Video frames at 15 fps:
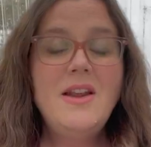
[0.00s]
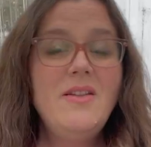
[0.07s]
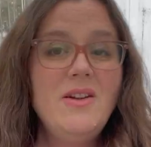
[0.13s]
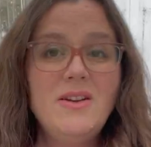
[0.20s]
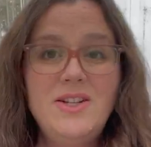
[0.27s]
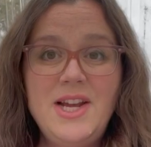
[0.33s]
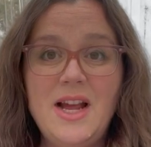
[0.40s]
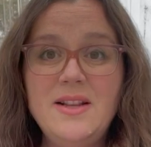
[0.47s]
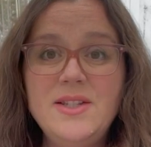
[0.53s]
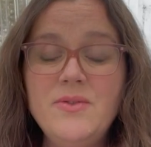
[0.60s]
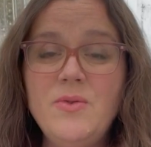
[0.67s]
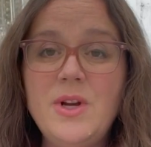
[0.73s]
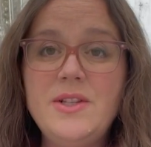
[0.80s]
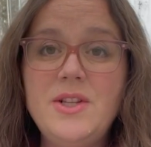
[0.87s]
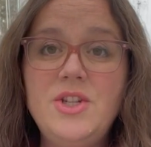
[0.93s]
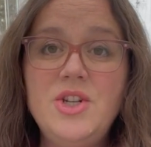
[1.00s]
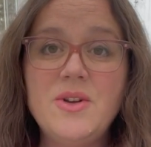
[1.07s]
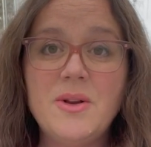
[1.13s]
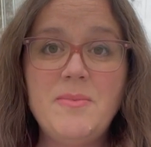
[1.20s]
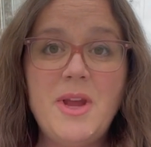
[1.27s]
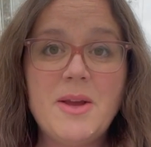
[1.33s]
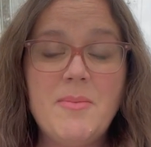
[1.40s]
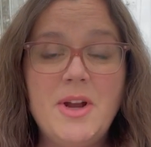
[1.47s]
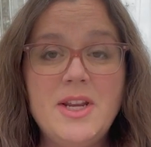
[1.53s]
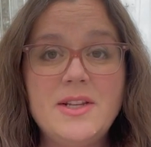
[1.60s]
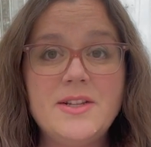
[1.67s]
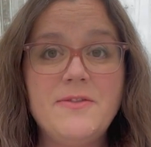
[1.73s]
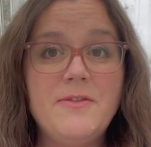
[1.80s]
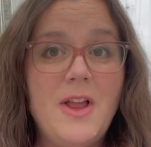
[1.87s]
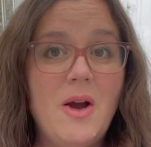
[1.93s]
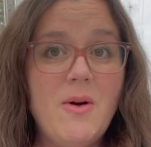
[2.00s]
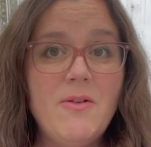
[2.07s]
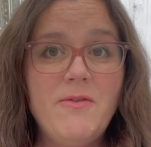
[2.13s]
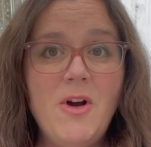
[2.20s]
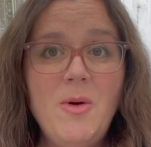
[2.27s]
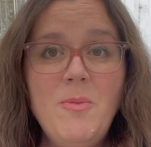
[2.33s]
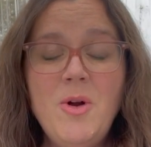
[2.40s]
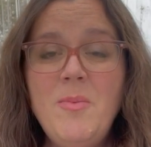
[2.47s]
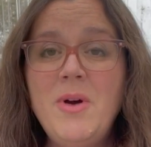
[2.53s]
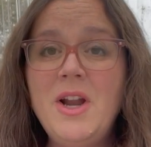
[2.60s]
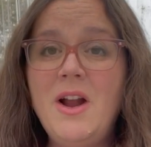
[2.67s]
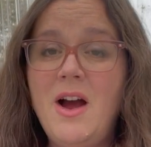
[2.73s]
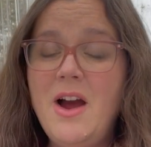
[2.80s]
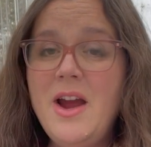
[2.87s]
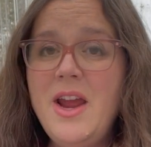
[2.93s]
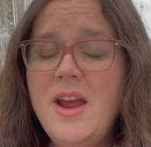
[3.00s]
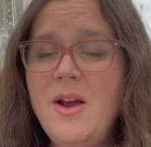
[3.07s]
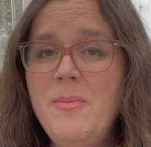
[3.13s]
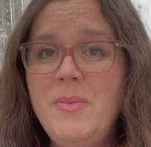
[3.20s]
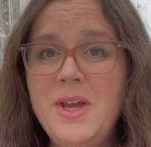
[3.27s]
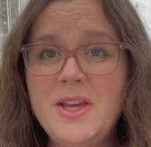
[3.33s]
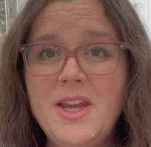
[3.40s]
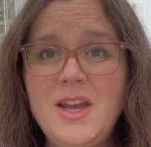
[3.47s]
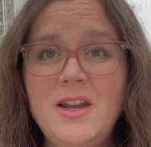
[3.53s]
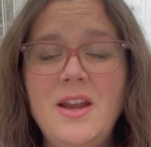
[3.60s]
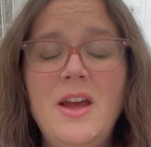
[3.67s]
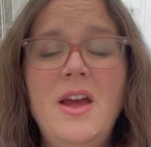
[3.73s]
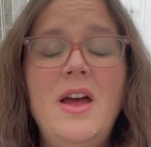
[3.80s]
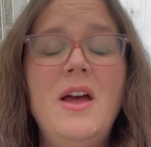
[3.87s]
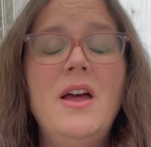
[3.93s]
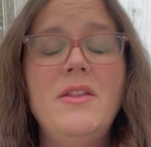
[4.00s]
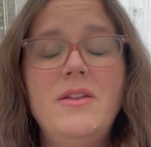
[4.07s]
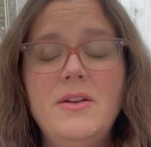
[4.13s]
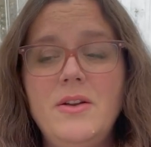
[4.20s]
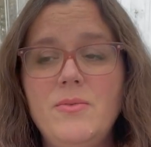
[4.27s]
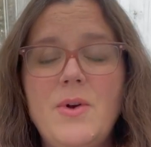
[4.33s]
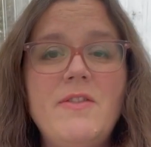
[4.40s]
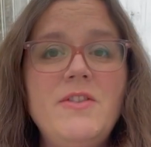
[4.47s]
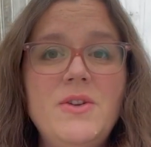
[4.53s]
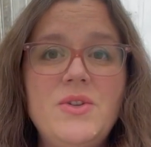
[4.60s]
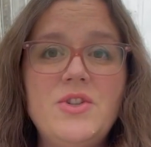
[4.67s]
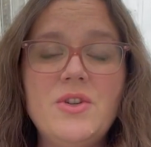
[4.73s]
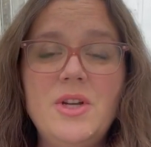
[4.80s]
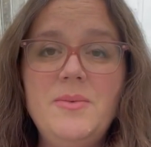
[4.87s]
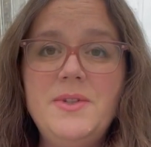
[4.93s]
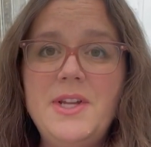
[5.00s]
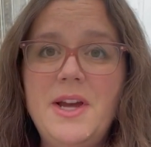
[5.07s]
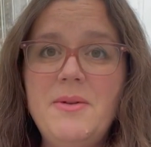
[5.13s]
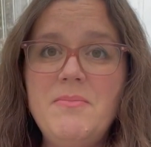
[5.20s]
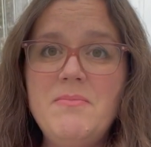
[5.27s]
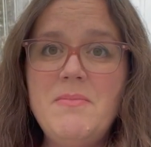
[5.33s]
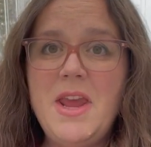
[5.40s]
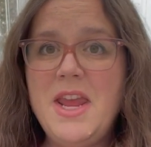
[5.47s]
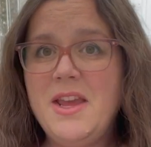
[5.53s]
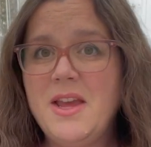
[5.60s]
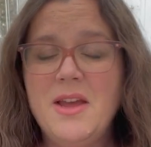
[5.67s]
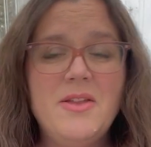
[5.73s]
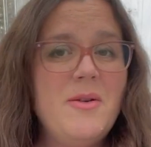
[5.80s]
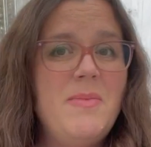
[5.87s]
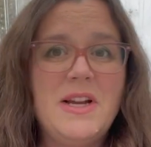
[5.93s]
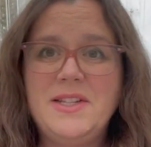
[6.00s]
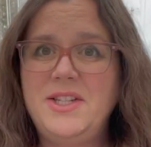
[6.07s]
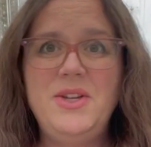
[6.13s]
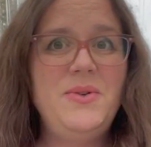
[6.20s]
Now, there are tons of ways that you can make money as a flower farmer, but I am picking the revenue streams that make the best